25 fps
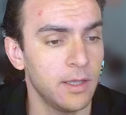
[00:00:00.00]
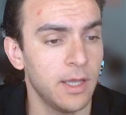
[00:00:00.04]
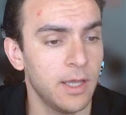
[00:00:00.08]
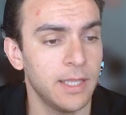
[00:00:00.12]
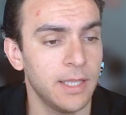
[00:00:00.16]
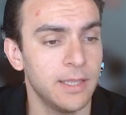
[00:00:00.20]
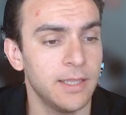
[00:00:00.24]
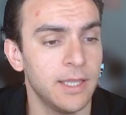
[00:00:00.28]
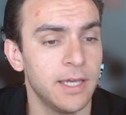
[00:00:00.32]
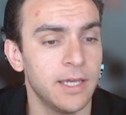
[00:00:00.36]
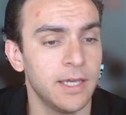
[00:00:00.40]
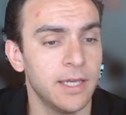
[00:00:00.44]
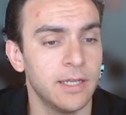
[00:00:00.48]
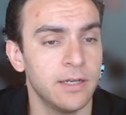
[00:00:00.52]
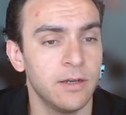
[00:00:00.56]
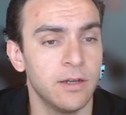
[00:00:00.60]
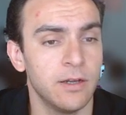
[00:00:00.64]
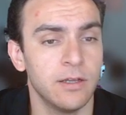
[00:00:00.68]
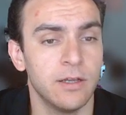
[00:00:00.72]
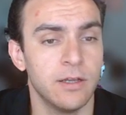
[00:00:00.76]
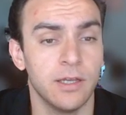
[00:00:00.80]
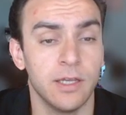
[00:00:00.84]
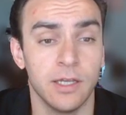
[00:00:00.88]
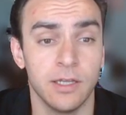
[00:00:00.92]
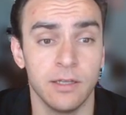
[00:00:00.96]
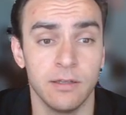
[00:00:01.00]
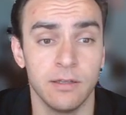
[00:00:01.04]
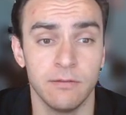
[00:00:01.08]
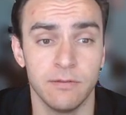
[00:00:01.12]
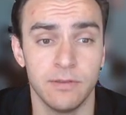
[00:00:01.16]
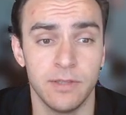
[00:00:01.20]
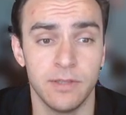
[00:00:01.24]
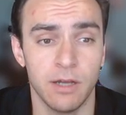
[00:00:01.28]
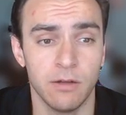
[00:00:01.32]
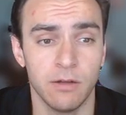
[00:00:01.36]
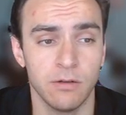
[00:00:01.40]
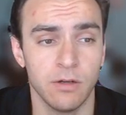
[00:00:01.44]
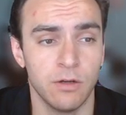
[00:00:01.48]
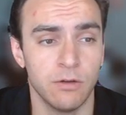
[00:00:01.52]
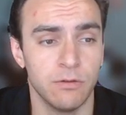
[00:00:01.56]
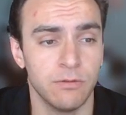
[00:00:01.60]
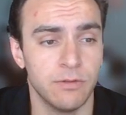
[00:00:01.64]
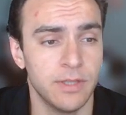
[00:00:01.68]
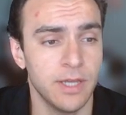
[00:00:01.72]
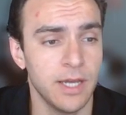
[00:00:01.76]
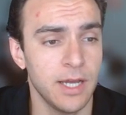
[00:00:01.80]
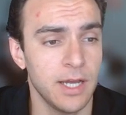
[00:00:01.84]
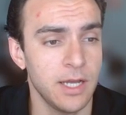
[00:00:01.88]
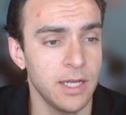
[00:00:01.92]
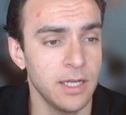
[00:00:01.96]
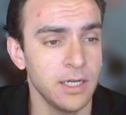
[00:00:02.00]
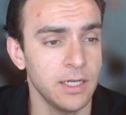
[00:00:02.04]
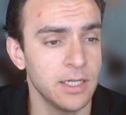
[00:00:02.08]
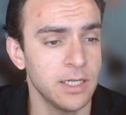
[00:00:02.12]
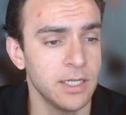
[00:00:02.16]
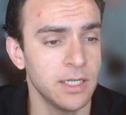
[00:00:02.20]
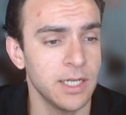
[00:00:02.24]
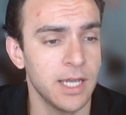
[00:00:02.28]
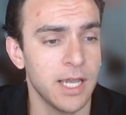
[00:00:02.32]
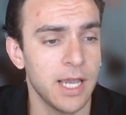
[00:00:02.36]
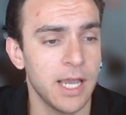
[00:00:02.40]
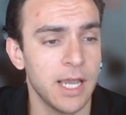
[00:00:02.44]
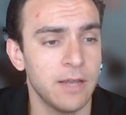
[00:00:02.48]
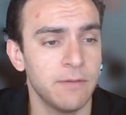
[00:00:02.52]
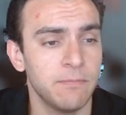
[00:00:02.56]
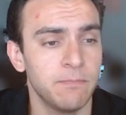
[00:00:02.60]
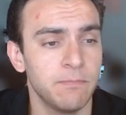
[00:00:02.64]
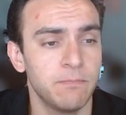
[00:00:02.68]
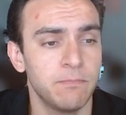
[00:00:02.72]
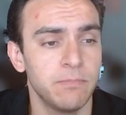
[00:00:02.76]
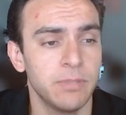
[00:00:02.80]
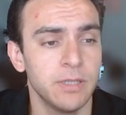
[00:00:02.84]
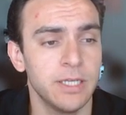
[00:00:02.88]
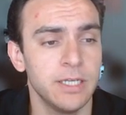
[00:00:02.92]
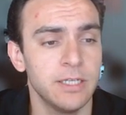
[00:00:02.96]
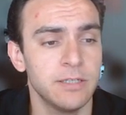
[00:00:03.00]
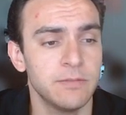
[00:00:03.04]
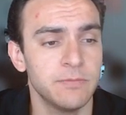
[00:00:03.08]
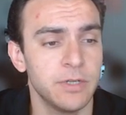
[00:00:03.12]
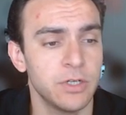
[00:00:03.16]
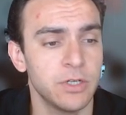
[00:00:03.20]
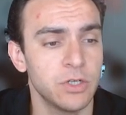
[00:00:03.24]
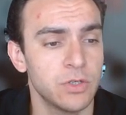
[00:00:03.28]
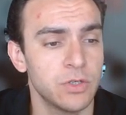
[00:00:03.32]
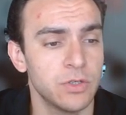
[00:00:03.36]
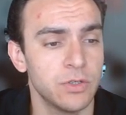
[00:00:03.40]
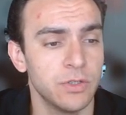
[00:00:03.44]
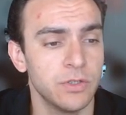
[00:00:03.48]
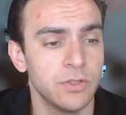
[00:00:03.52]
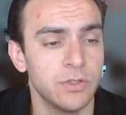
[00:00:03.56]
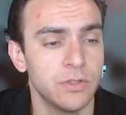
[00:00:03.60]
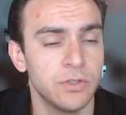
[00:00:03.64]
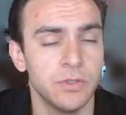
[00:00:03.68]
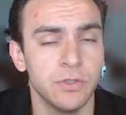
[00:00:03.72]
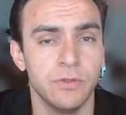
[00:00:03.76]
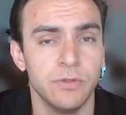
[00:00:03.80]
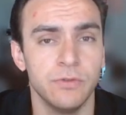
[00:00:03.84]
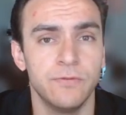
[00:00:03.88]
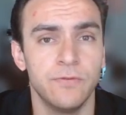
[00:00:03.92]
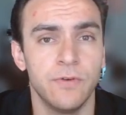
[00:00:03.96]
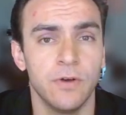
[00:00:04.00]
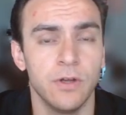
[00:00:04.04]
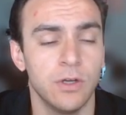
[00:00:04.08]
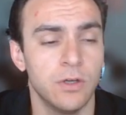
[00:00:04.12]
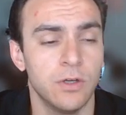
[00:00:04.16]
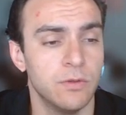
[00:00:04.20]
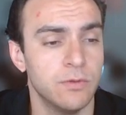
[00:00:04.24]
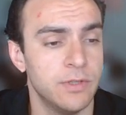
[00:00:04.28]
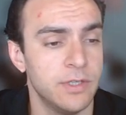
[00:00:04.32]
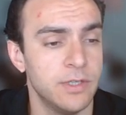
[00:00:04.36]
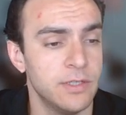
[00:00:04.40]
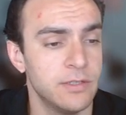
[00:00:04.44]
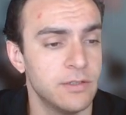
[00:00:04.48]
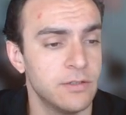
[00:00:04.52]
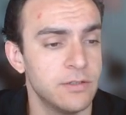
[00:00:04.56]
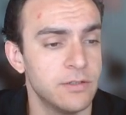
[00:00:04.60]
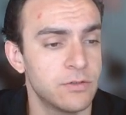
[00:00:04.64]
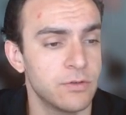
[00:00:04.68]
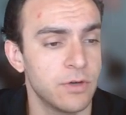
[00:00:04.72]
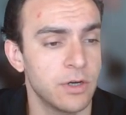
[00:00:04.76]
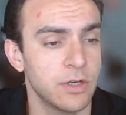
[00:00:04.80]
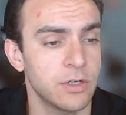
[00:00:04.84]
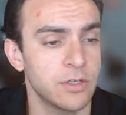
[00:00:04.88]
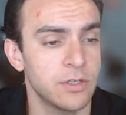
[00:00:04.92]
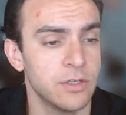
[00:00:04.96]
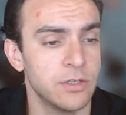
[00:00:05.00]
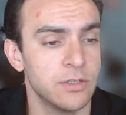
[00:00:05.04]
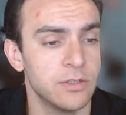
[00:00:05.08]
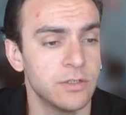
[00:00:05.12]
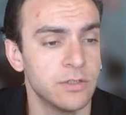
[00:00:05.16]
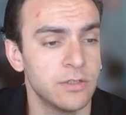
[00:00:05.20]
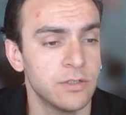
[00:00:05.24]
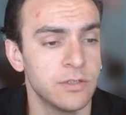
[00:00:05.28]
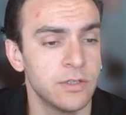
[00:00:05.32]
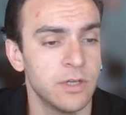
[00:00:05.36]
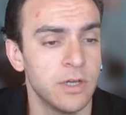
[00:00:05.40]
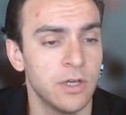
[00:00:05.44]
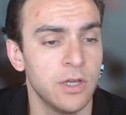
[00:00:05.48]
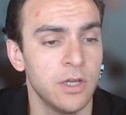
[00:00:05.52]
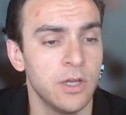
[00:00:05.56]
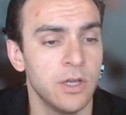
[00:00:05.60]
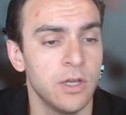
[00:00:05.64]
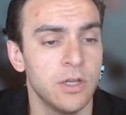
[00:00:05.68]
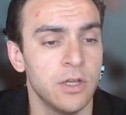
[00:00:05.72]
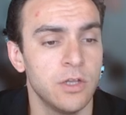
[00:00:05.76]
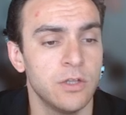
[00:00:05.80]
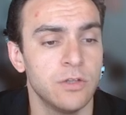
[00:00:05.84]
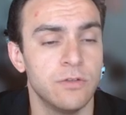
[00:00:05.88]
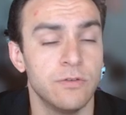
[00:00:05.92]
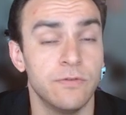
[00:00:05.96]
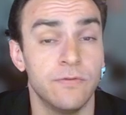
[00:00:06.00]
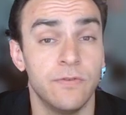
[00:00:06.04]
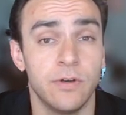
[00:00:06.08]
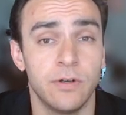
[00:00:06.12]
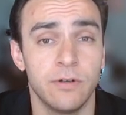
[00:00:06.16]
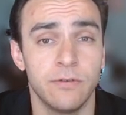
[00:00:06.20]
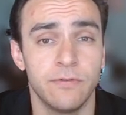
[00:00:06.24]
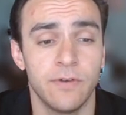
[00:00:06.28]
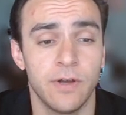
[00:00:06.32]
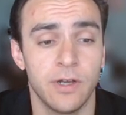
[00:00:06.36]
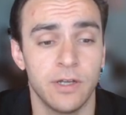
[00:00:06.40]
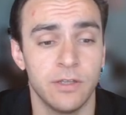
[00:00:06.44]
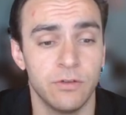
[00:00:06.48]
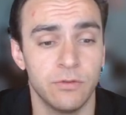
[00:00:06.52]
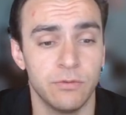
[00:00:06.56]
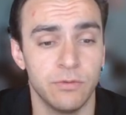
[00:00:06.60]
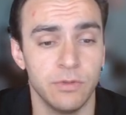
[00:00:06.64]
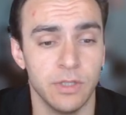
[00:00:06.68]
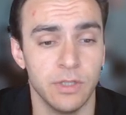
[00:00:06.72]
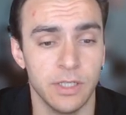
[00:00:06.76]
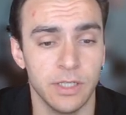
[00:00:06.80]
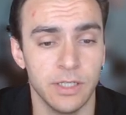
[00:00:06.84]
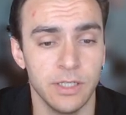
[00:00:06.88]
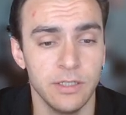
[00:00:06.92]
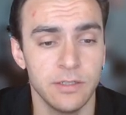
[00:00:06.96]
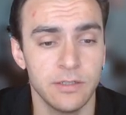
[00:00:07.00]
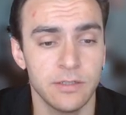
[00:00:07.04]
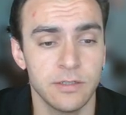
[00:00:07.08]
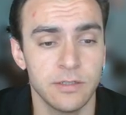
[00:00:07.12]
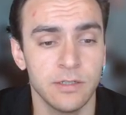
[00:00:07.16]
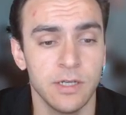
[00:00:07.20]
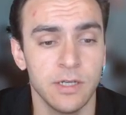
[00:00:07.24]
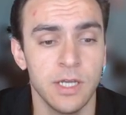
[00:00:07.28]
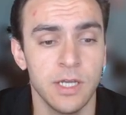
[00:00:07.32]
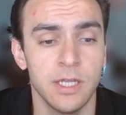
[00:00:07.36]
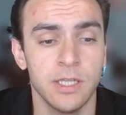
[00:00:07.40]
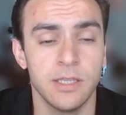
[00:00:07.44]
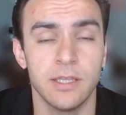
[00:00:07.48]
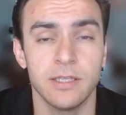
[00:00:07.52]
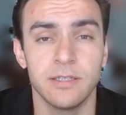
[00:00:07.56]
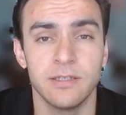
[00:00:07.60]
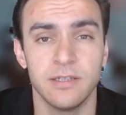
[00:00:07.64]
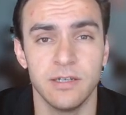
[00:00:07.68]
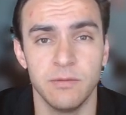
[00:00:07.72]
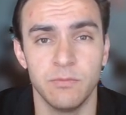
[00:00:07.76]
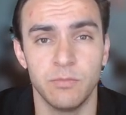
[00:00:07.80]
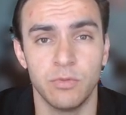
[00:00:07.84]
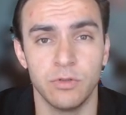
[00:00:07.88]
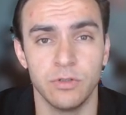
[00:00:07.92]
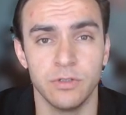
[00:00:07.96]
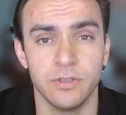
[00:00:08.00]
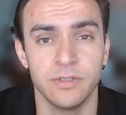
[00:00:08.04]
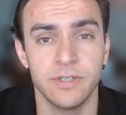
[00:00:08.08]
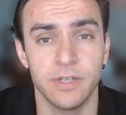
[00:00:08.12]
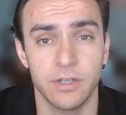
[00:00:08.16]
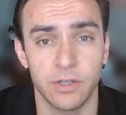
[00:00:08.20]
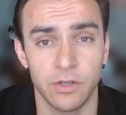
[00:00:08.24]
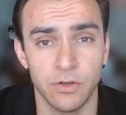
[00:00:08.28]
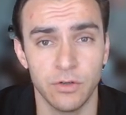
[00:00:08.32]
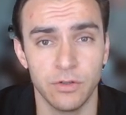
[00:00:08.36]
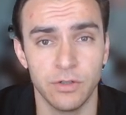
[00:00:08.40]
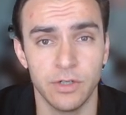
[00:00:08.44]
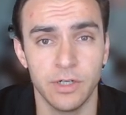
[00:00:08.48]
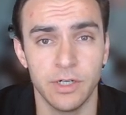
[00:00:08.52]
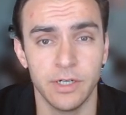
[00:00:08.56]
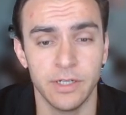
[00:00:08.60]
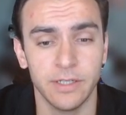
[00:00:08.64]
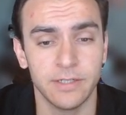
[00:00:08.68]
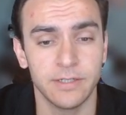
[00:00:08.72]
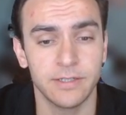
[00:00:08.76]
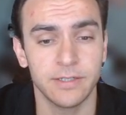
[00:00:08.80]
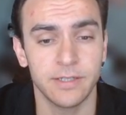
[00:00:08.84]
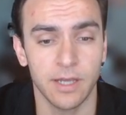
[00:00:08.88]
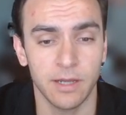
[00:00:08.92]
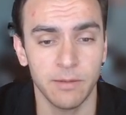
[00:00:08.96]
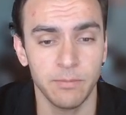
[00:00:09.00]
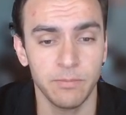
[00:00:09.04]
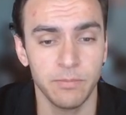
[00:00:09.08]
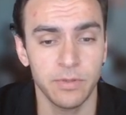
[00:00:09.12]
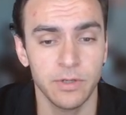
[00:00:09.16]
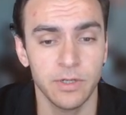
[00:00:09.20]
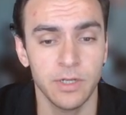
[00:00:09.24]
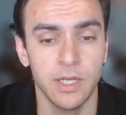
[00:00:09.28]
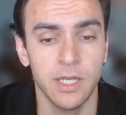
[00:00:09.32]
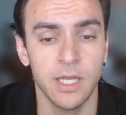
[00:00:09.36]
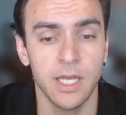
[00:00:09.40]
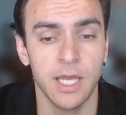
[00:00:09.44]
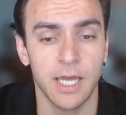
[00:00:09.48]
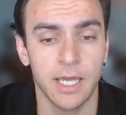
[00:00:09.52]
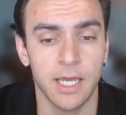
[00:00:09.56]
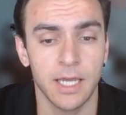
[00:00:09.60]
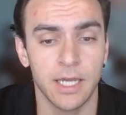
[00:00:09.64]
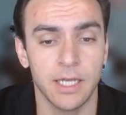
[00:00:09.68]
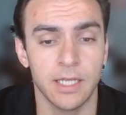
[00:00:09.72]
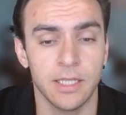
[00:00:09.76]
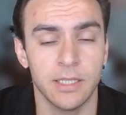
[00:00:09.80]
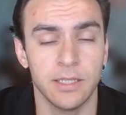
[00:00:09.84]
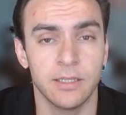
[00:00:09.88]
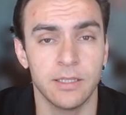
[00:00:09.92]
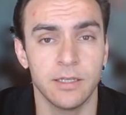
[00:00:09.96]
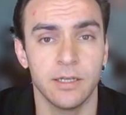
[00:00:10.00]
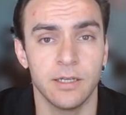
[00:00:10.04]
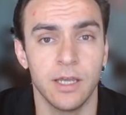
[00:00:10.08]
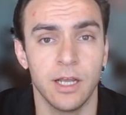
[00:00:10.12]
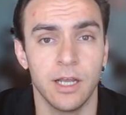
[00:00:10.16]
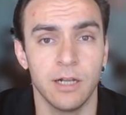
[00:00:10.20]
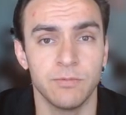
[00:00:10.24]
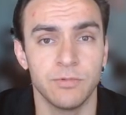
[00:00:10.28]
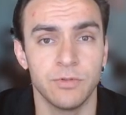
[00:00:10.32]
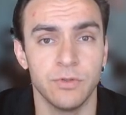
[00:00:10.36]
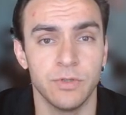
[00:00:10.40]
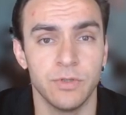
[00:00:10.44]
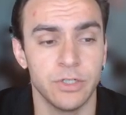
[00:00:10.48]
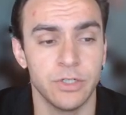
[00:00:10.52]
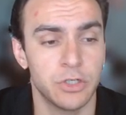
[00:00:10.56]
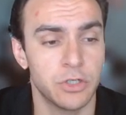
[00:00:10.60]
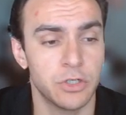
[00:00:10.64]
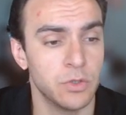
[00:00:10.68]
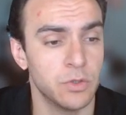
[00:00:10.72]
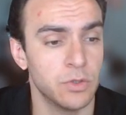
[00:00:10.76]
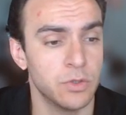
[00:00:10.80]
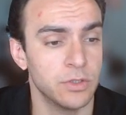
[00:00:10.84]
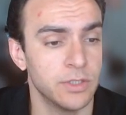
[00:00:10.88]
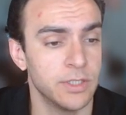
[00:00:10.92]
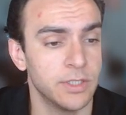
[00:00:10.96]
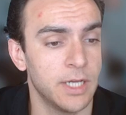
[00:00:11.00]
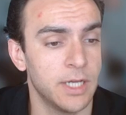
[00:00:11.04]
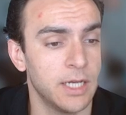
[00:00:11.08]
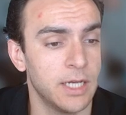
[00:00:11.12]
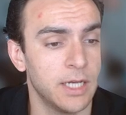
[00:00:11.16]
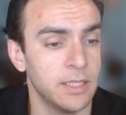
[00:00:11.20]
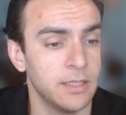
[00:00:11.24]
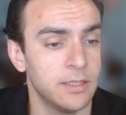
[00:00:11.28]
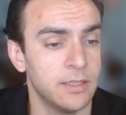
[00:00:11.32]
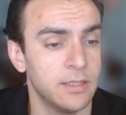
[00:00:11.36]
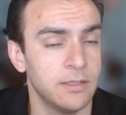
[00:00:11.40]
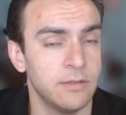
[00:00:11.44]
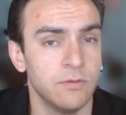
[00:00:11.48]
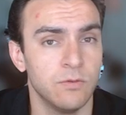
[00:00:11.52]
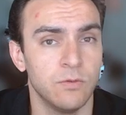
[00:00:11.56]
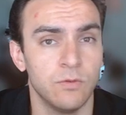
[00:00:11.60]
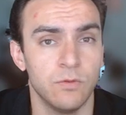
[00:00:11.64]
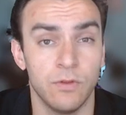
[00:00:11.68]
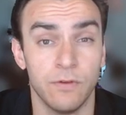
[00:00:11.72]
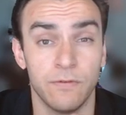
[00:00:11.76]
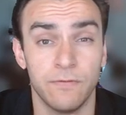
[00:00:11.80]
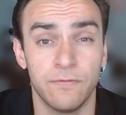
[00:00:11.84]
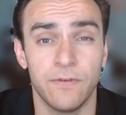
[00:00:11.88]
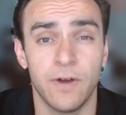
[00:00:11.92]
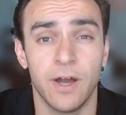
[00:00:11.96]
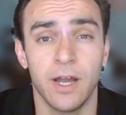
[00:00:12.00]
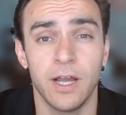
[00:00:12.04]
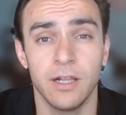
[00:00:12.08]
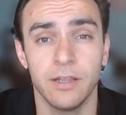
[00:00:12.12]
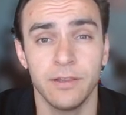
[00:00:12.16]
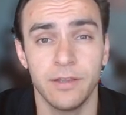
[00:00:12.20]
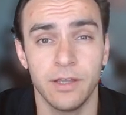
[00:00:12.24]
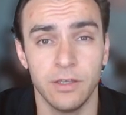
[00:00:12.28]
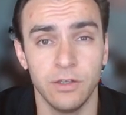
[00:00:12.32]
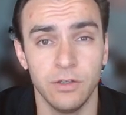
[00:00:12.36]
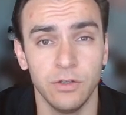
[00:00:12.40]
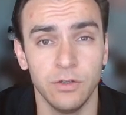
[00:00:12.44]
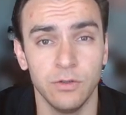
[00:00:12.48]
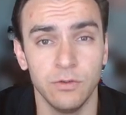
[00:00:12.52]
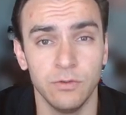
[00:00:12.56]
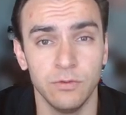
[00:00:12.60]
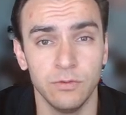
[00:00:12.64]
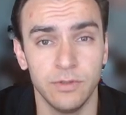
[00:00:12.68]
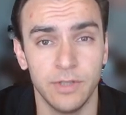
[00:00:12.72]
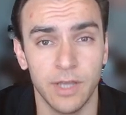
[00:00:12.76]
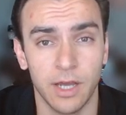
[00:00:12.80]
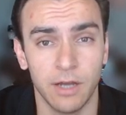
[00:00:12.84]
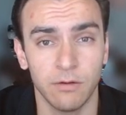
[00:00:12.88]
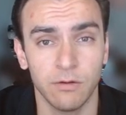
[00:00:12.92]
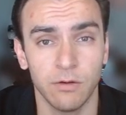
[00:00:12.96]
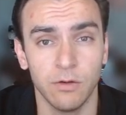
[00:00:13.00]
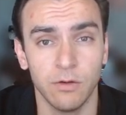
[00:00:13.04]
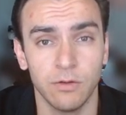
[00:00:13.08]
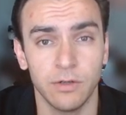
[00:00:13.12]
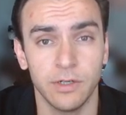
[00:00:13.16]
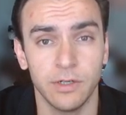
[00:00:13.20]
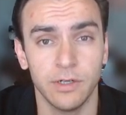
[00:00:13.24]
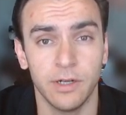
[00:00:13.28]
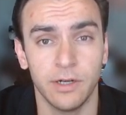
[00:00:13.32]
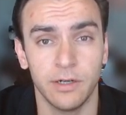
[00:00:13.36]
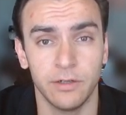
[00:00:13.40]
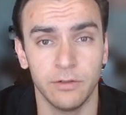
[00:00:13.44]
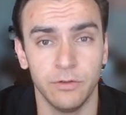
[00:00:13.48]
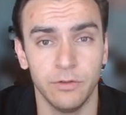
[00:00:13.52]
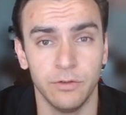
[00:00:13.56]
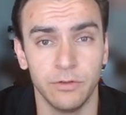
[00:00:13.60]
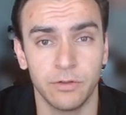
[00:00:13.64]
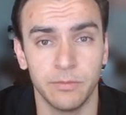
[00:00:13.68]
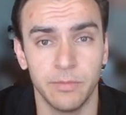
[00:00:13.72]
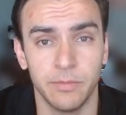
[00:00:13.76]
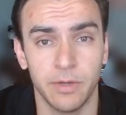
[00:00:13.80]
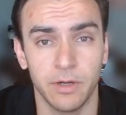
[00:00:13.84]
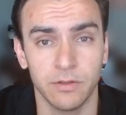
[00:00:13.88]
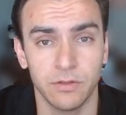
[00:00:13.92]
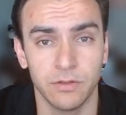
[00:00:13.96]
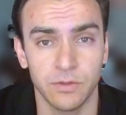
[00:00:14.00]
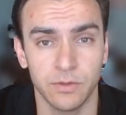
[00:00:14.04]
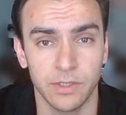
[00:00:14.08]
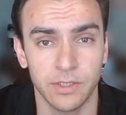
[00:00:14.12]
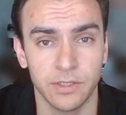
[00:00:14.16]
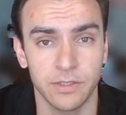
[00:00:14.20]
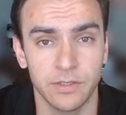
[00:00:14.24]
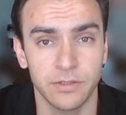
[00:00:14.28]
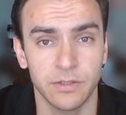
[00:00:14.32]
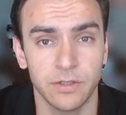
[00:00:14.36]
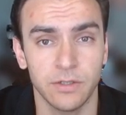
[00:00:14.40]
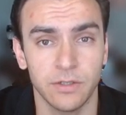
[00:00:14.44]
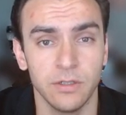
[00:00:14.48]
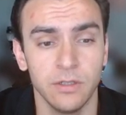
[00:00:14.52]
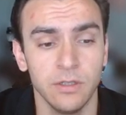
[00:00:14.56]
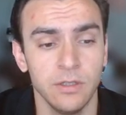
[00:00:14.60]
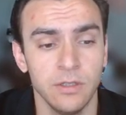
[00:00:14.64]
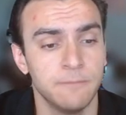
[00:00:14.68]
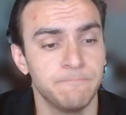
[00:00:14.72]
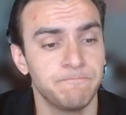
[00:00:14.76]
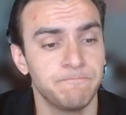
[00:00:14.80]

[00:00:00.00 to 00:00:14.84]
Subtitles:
and then download that. And please make sure to follow these instructions to verify the release. That's an important security step and helps you ensure that the file that you downloaded and you're about to install